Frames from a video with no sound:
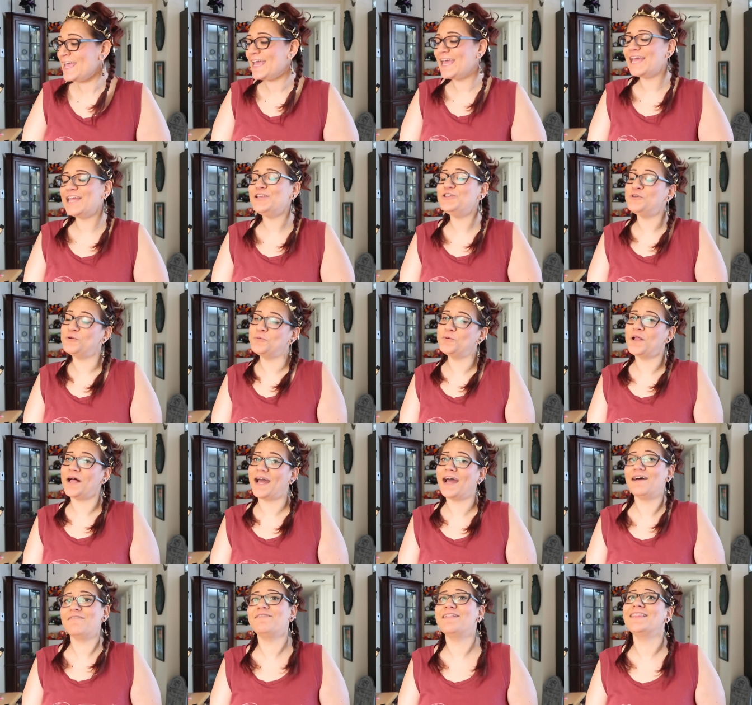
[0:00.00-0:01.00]
and you will
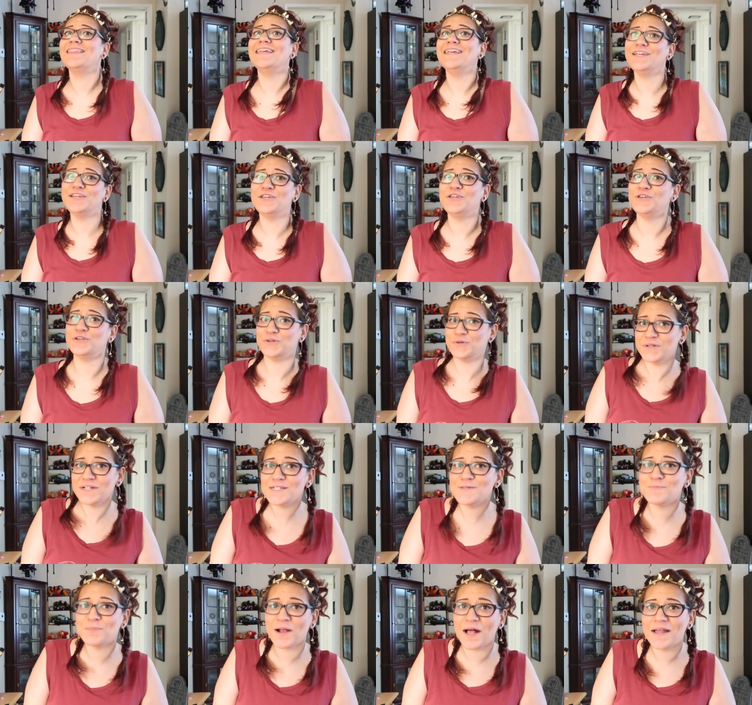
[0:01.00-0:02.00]
have the
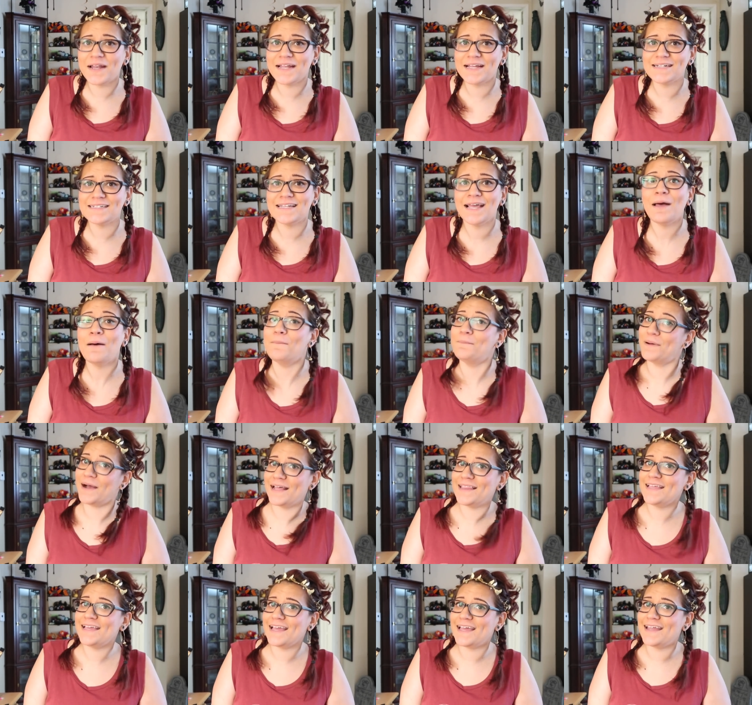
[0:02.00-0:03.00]
cutest product by
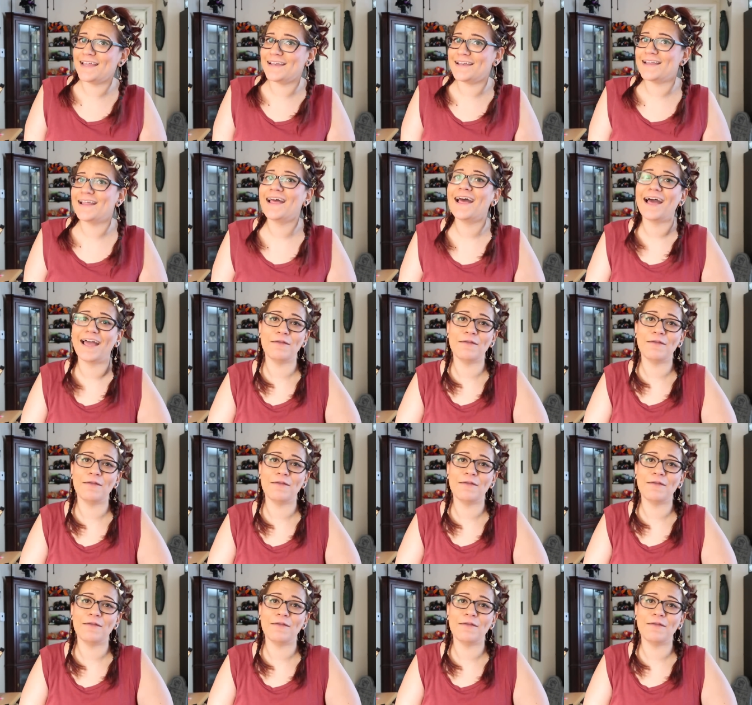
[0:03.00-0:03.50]
the end,